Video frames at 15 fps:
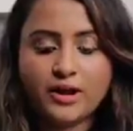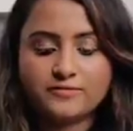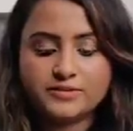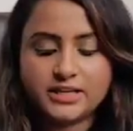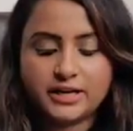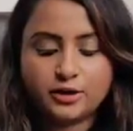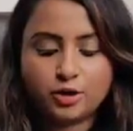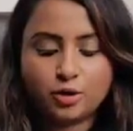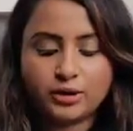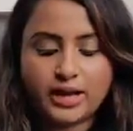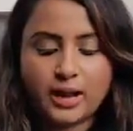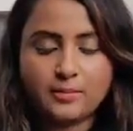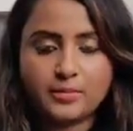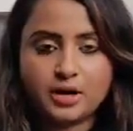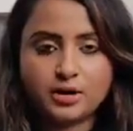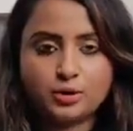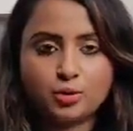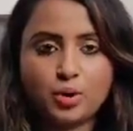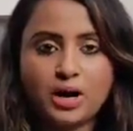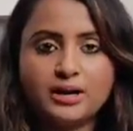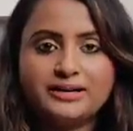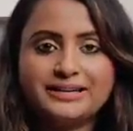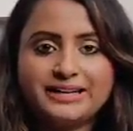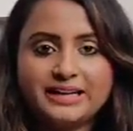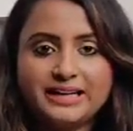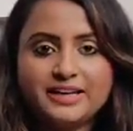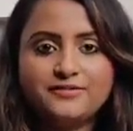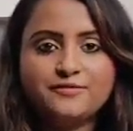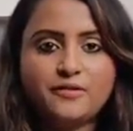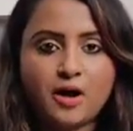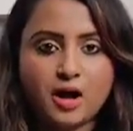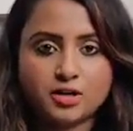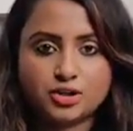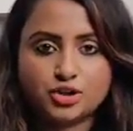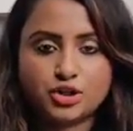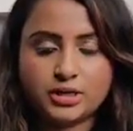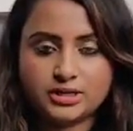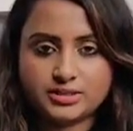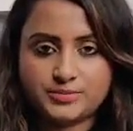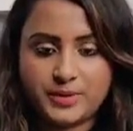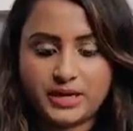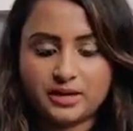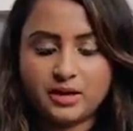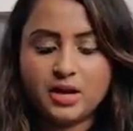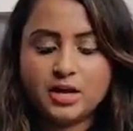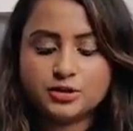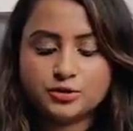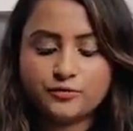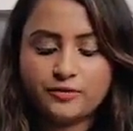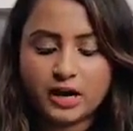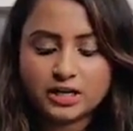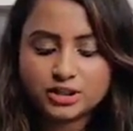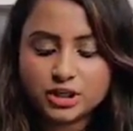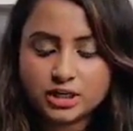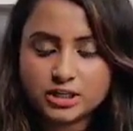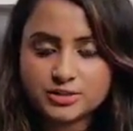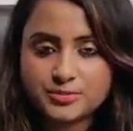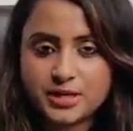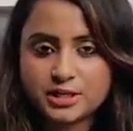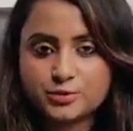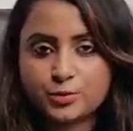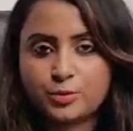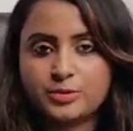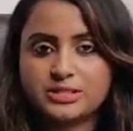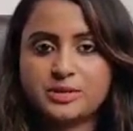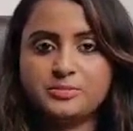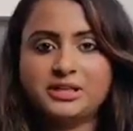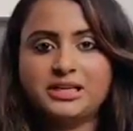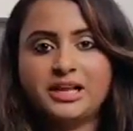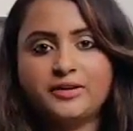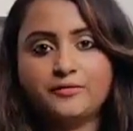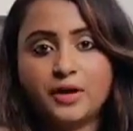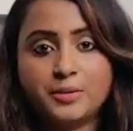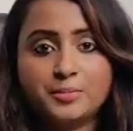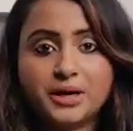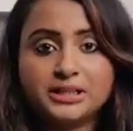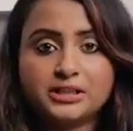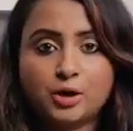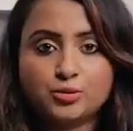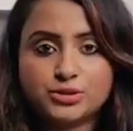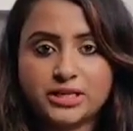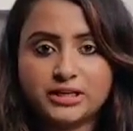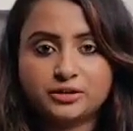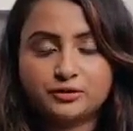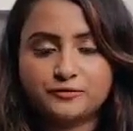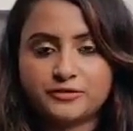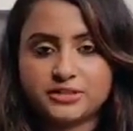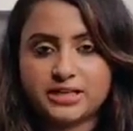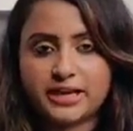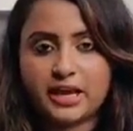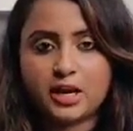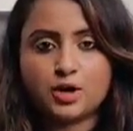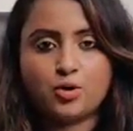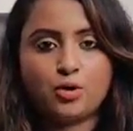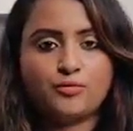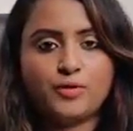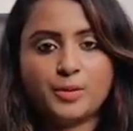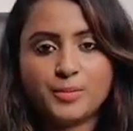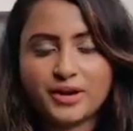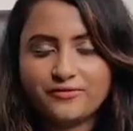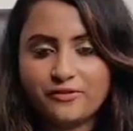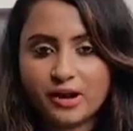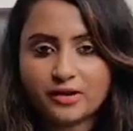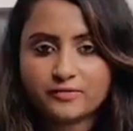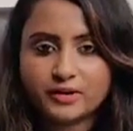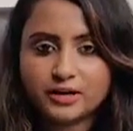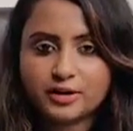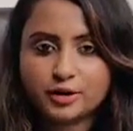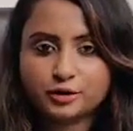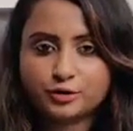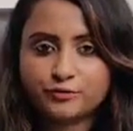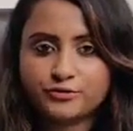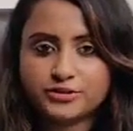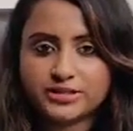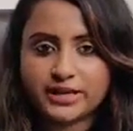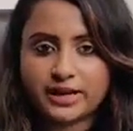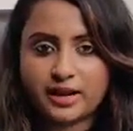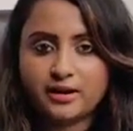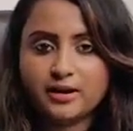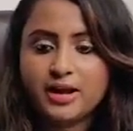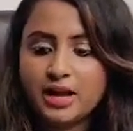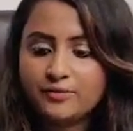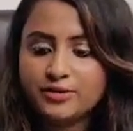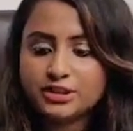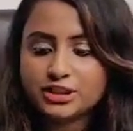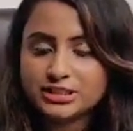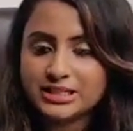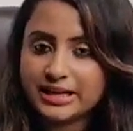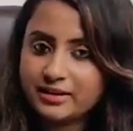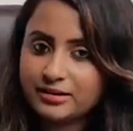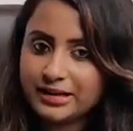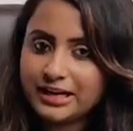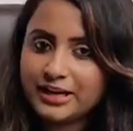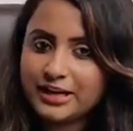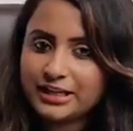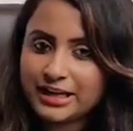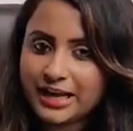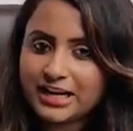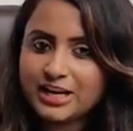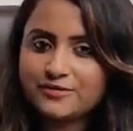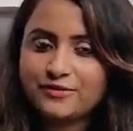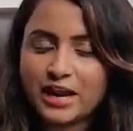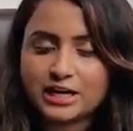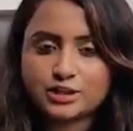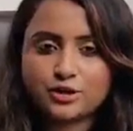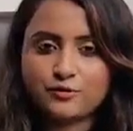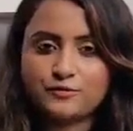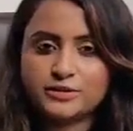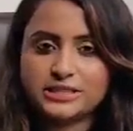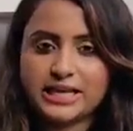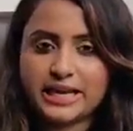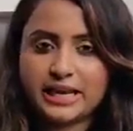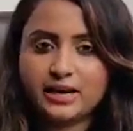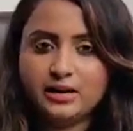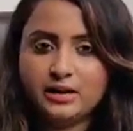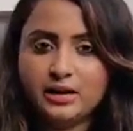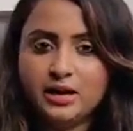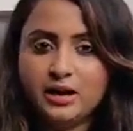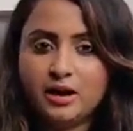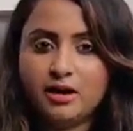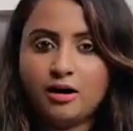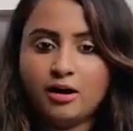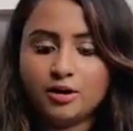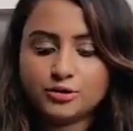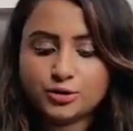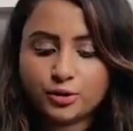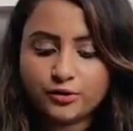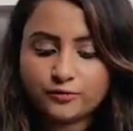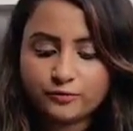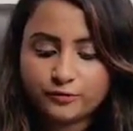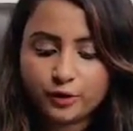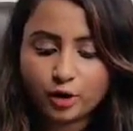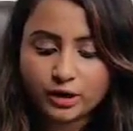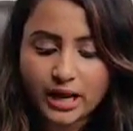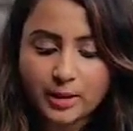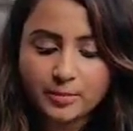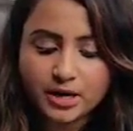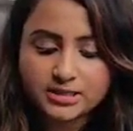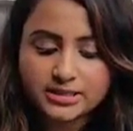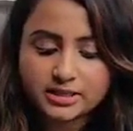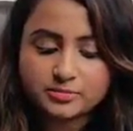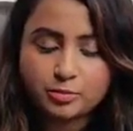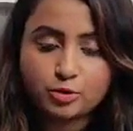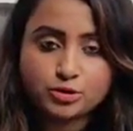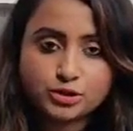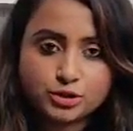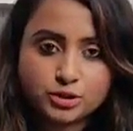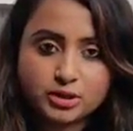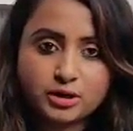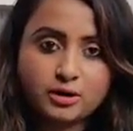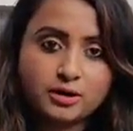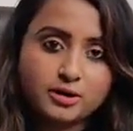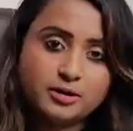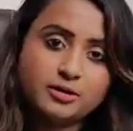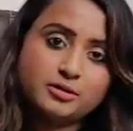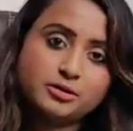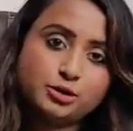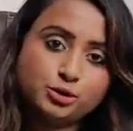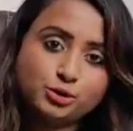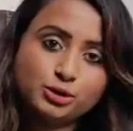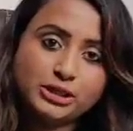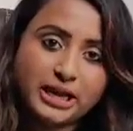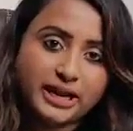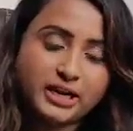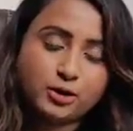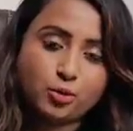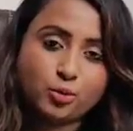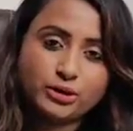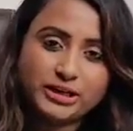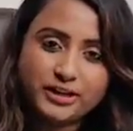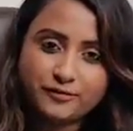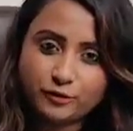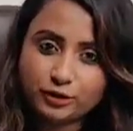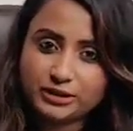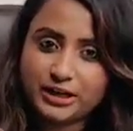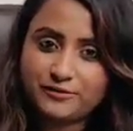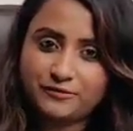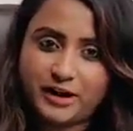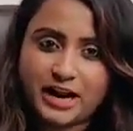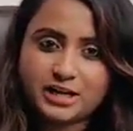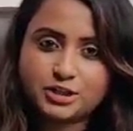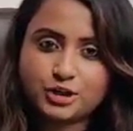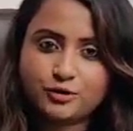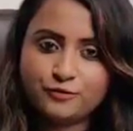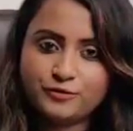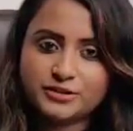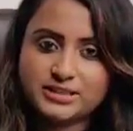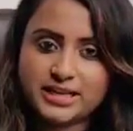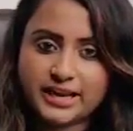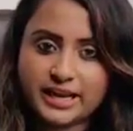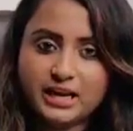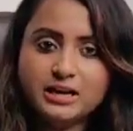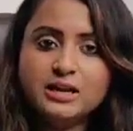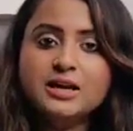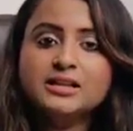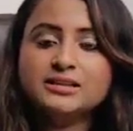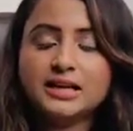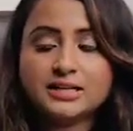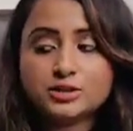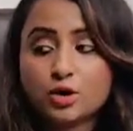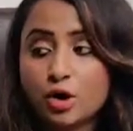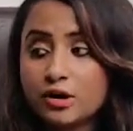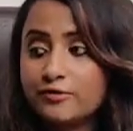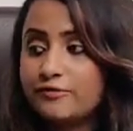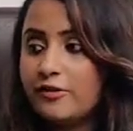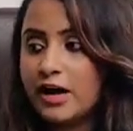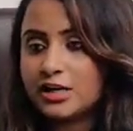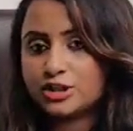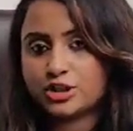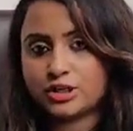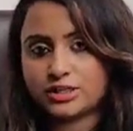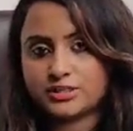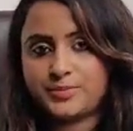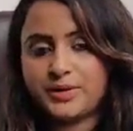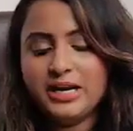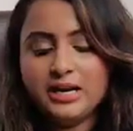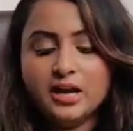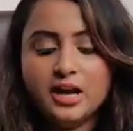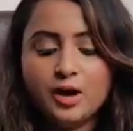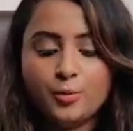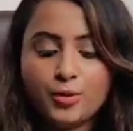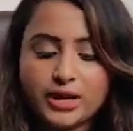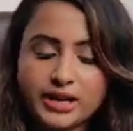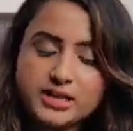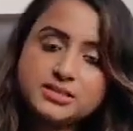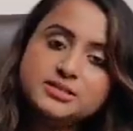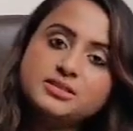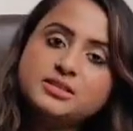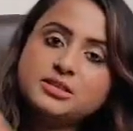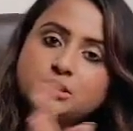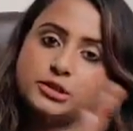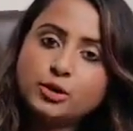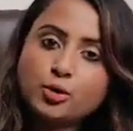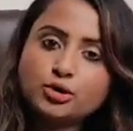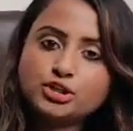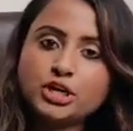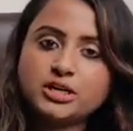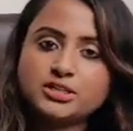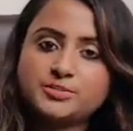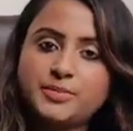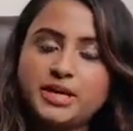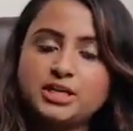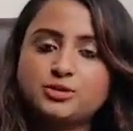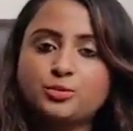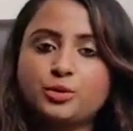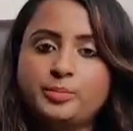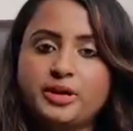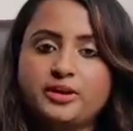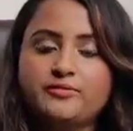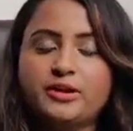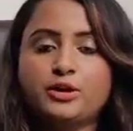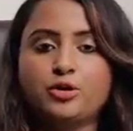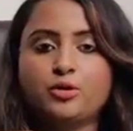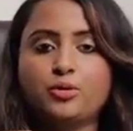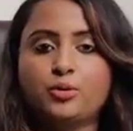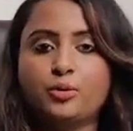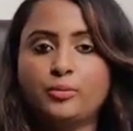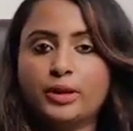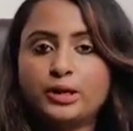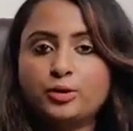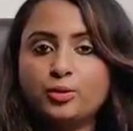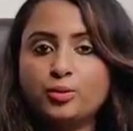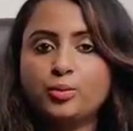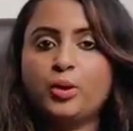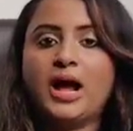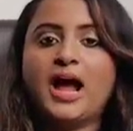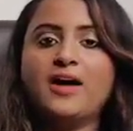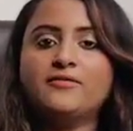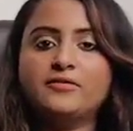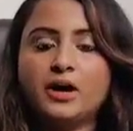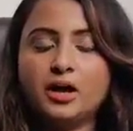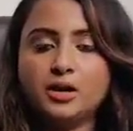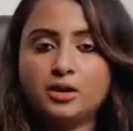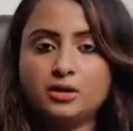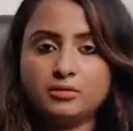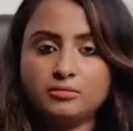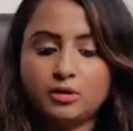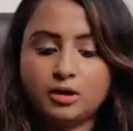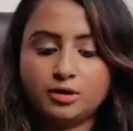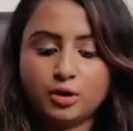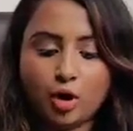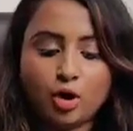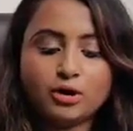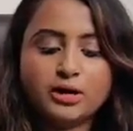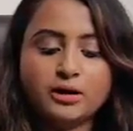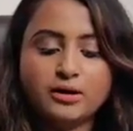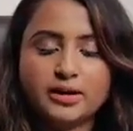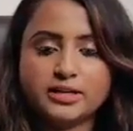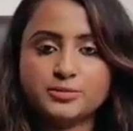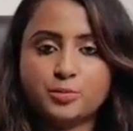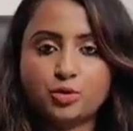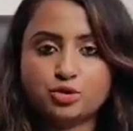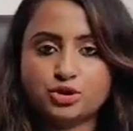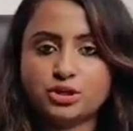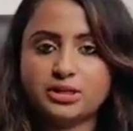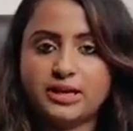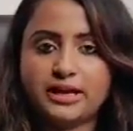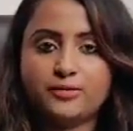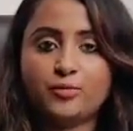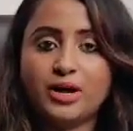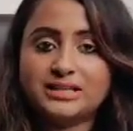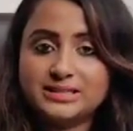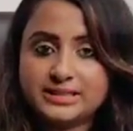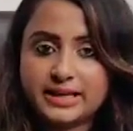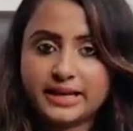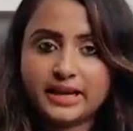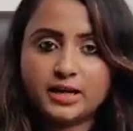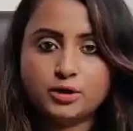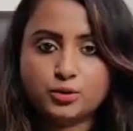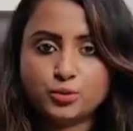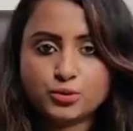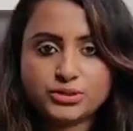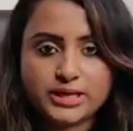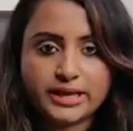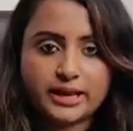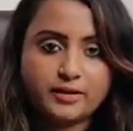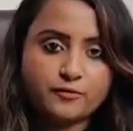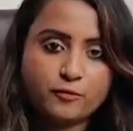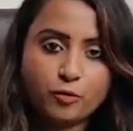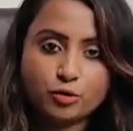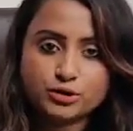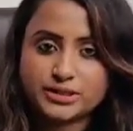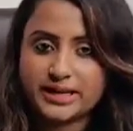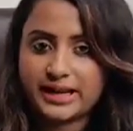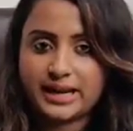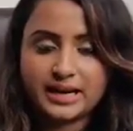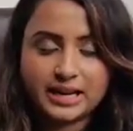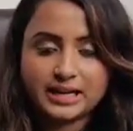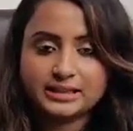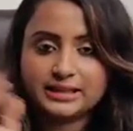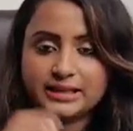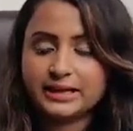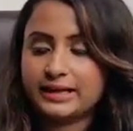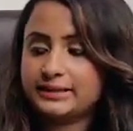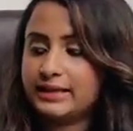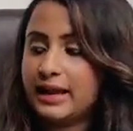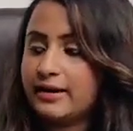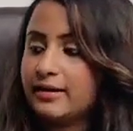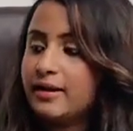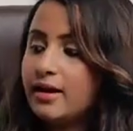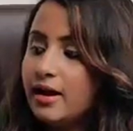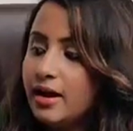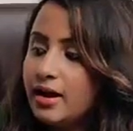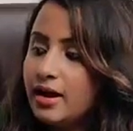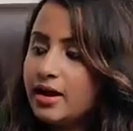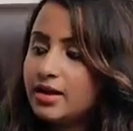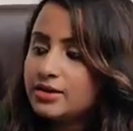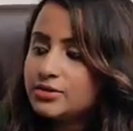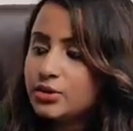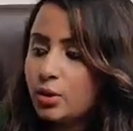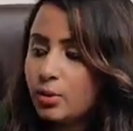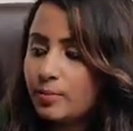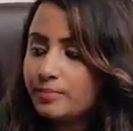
set your camera to a really fast shutter speed, so fast shutter speeds would be something like 1/1000th of a second or 1/500th of a second, which is like a really tiny fraction of a second. So if your camera is exposed to light only for that fraction of a second, that's called a fast shutter speed. Whereas the slow shutter speeds would be when you have a longer exposure, like 1 second, 2 second, 4 second, anything like that. So